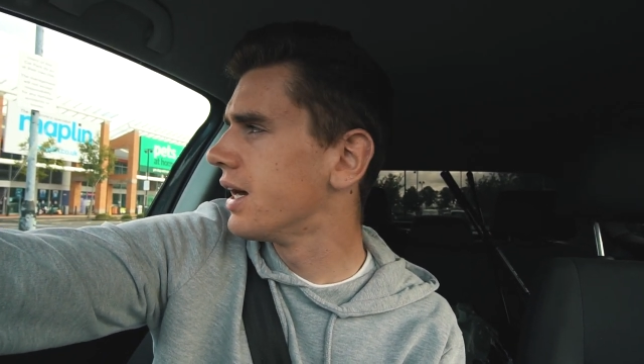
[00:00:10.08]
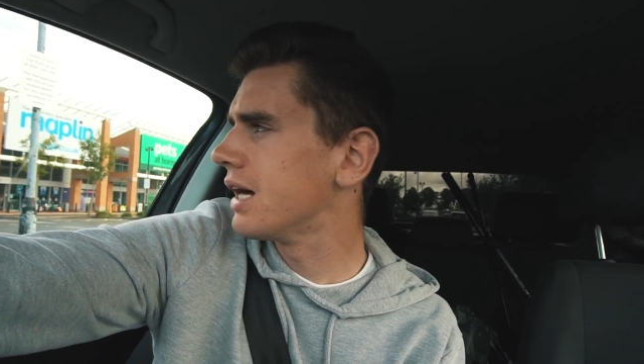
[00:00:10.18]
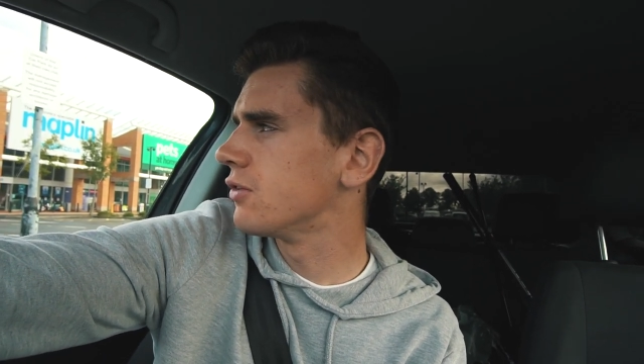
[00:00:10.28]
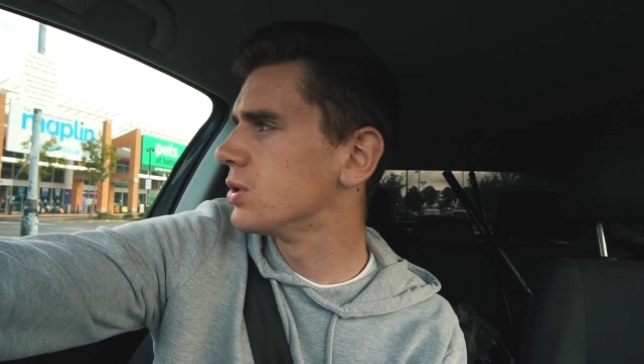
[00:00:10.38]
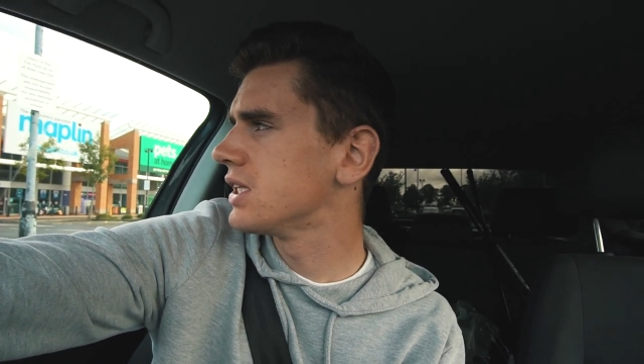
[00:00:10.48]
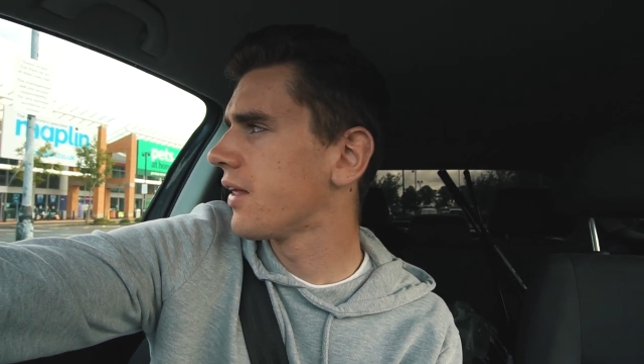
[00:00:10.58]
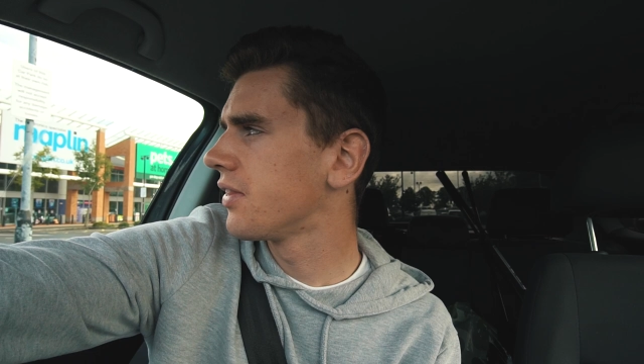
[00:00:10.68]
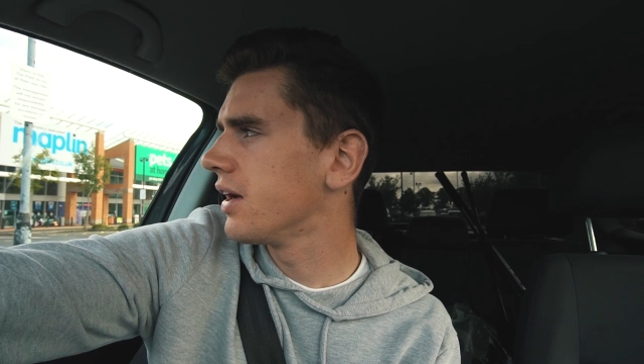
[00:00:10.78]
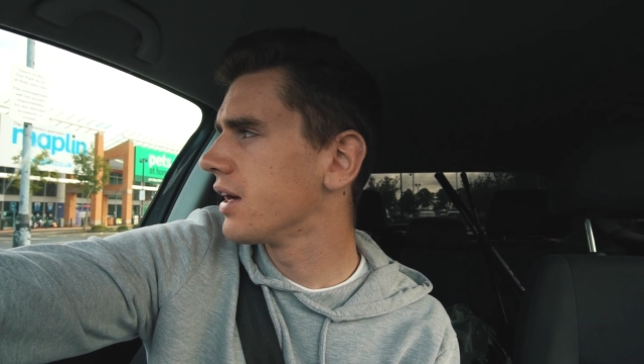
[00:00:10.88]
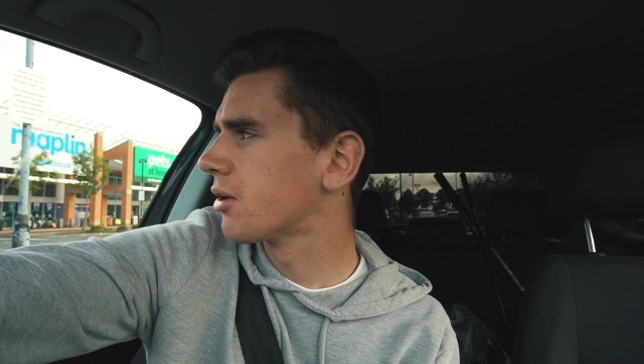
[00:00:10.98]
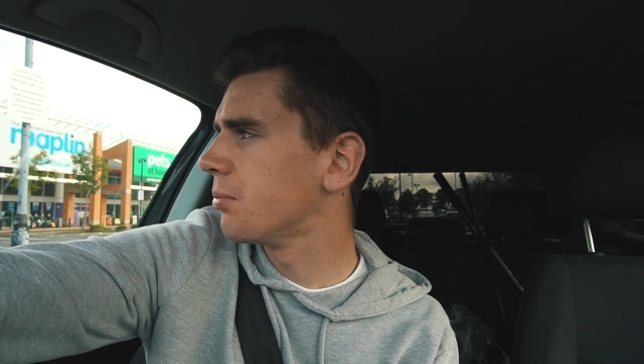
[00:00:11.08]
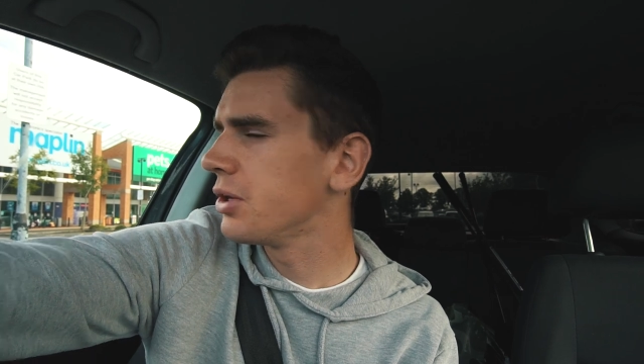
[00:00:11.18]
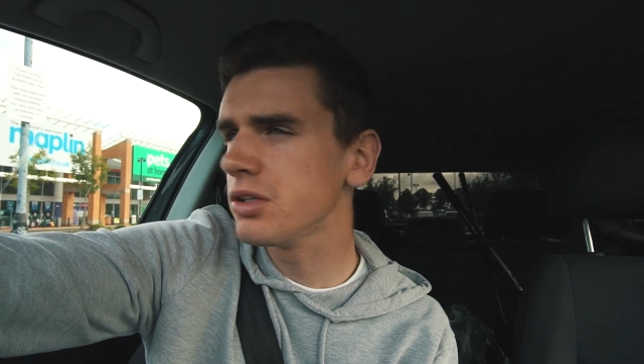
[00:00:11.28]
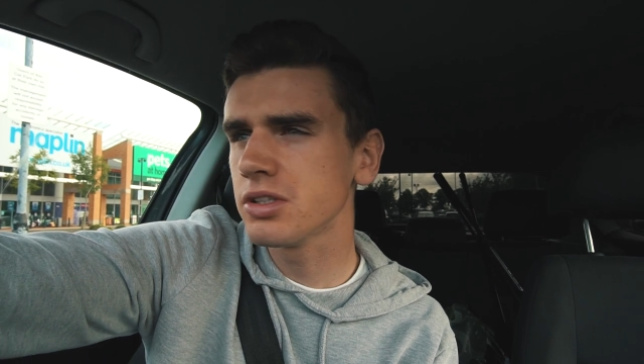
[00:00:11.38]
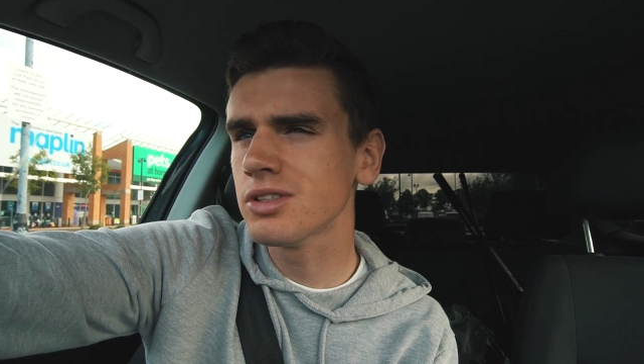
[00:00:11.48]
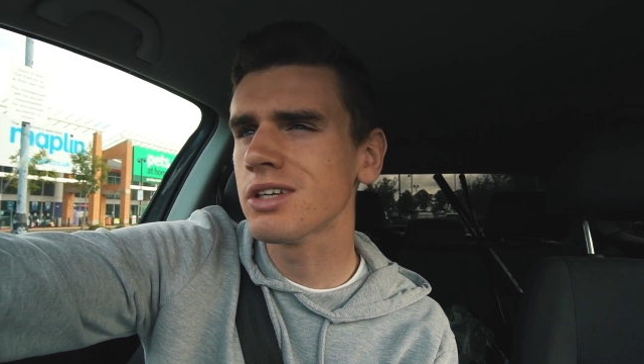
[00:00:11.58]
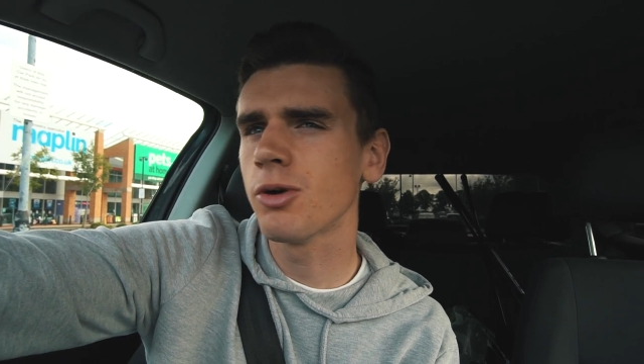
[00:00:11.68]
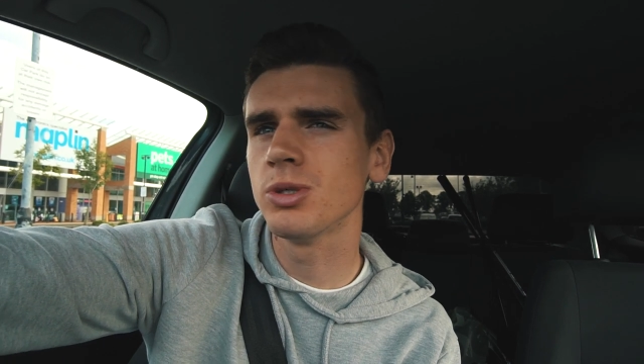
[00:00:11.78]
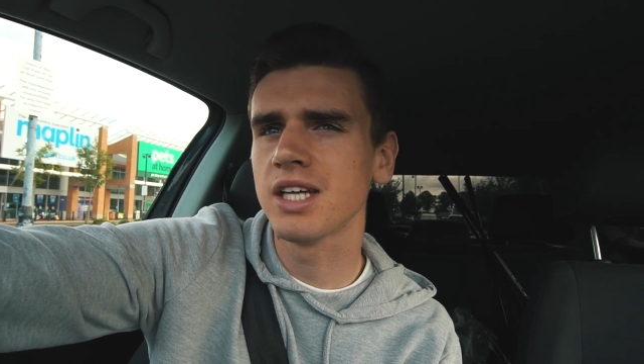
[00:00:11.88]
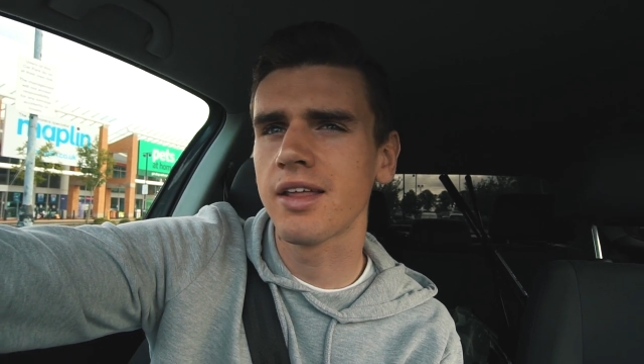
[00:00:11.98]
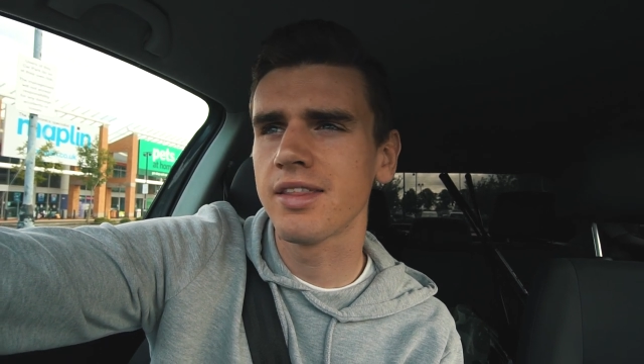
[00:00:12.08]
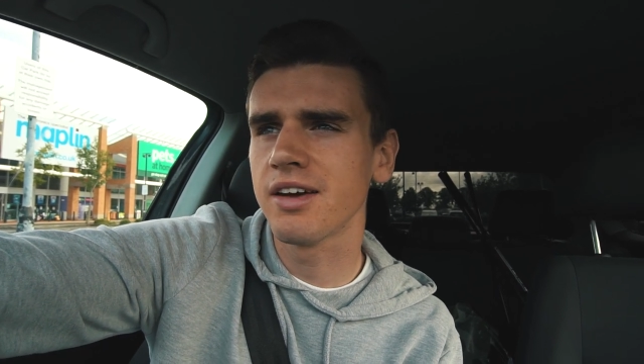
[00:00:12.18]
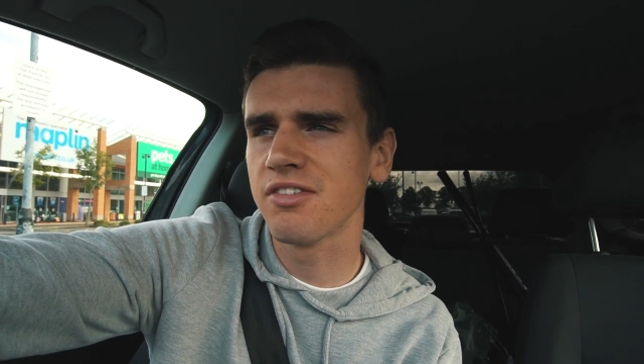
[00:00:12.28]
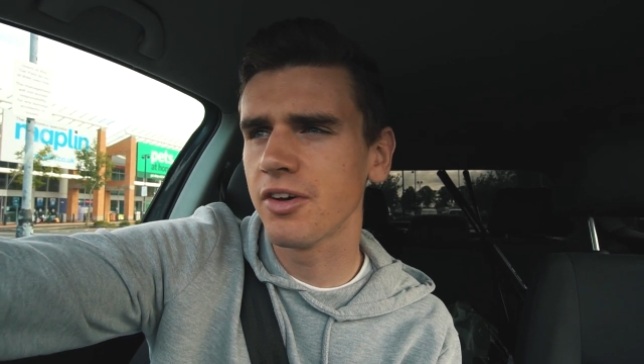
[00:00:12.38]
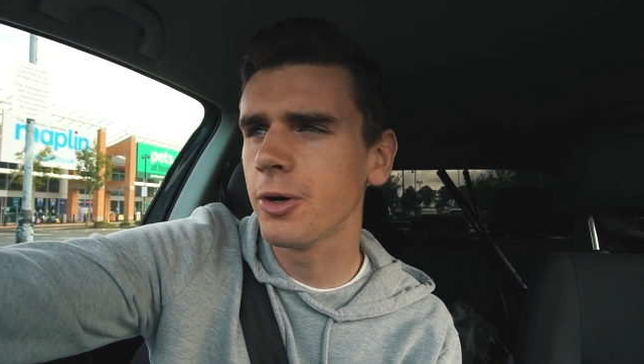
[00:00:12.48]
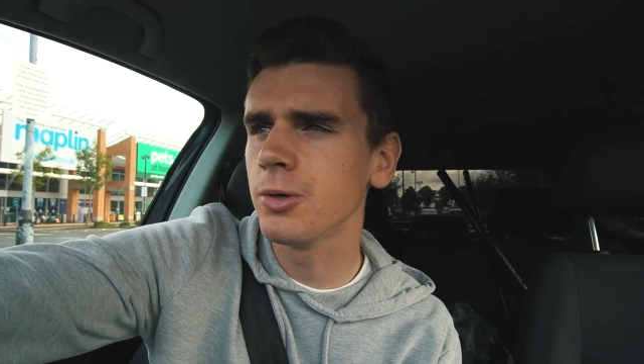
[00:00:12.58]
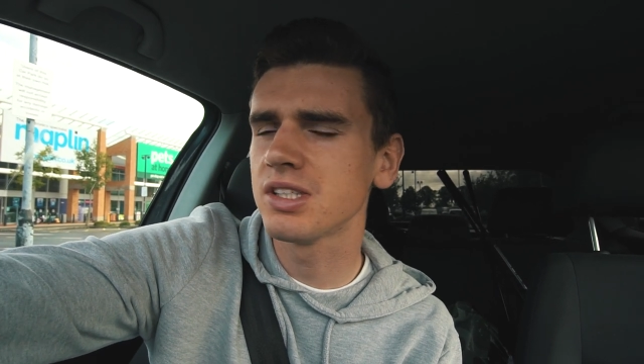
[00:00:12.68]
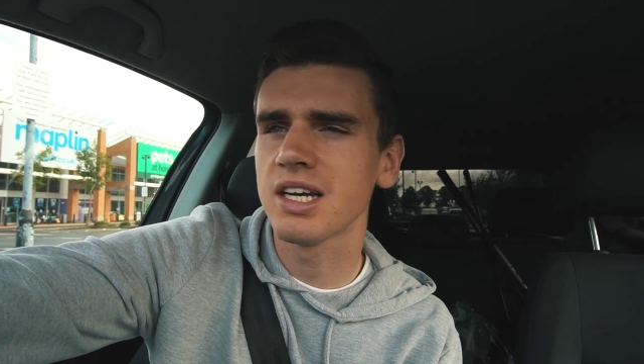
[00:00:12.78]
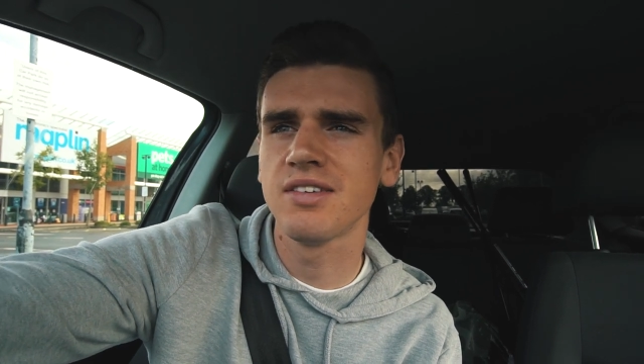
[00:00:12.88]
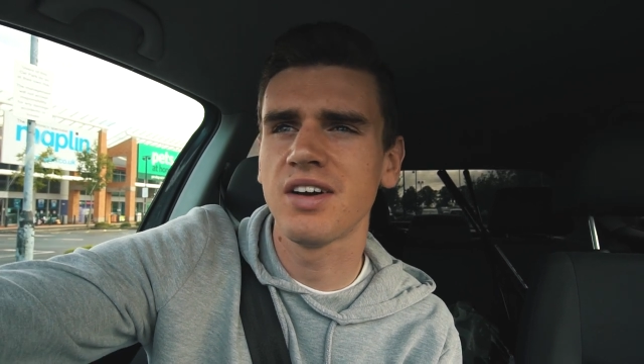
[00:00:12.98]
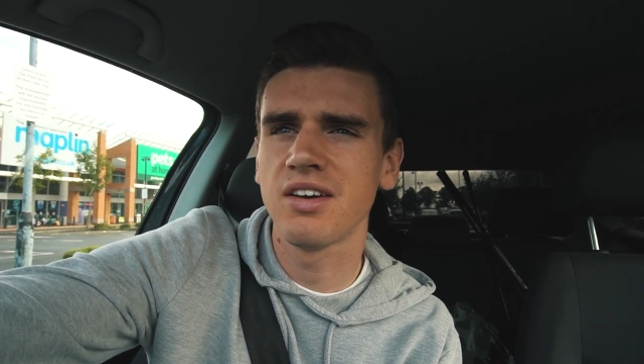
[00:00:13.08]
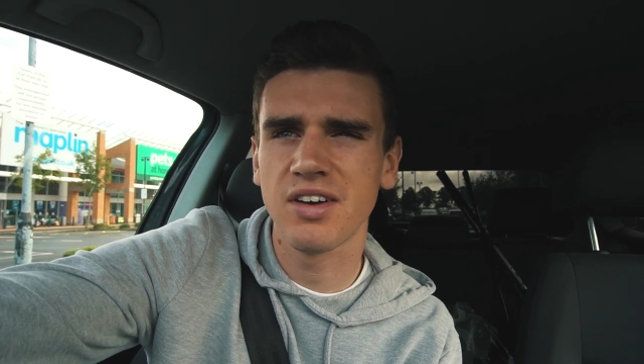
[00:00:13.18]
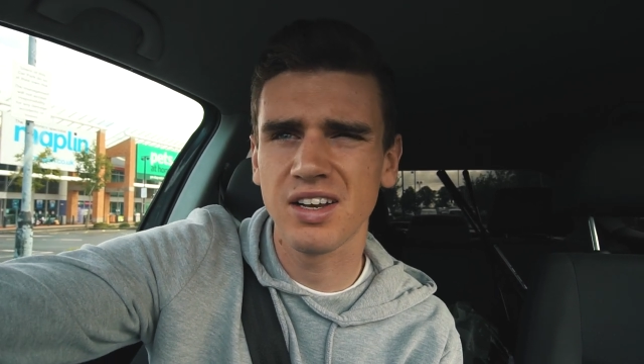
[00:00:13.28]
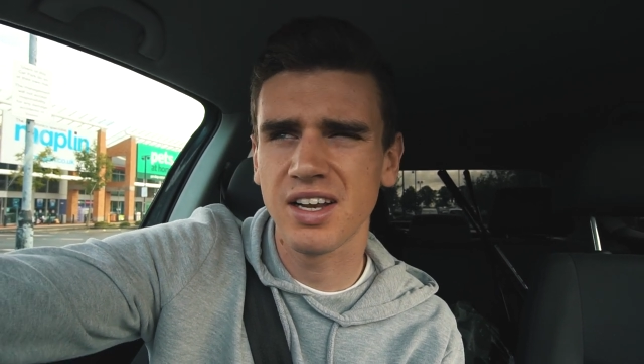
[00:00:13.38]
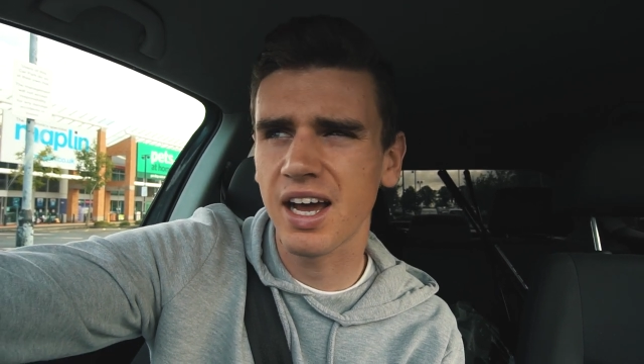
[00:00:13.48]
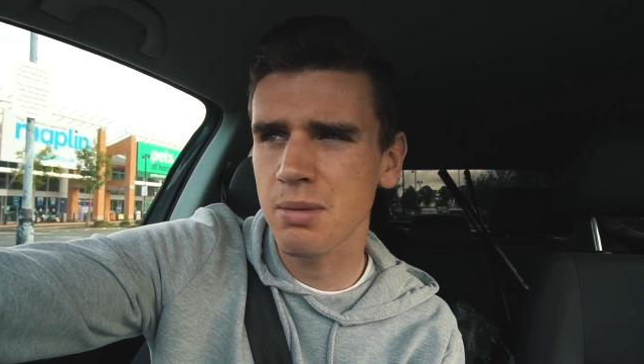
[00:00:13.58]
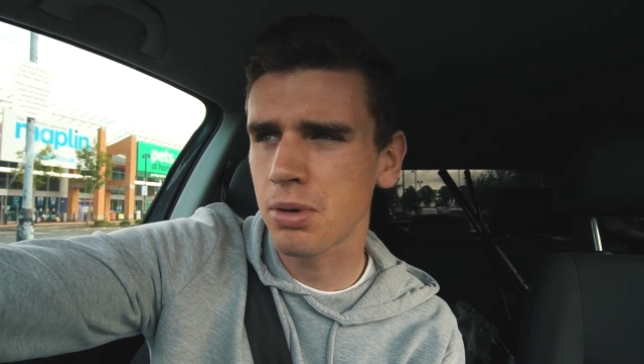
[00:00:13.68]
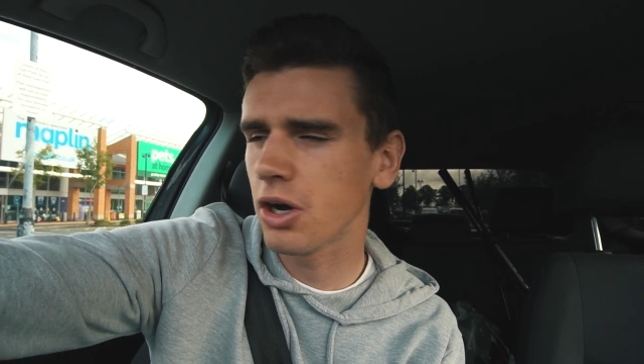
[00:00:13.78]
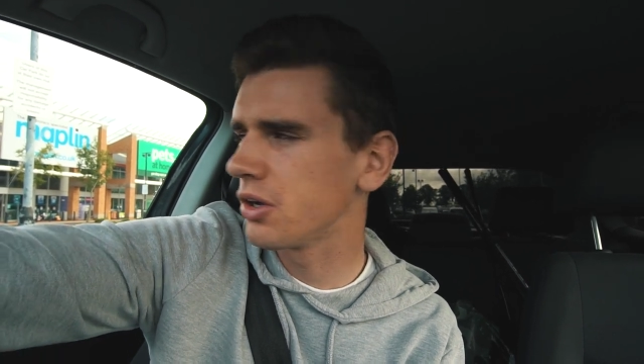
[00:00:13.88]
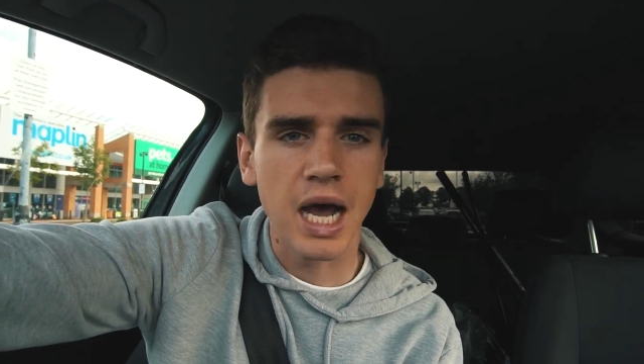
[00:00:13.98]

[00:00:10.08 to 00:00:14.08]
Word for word: I've always had their computers, I've always had their phones, I've, I've had an iPod.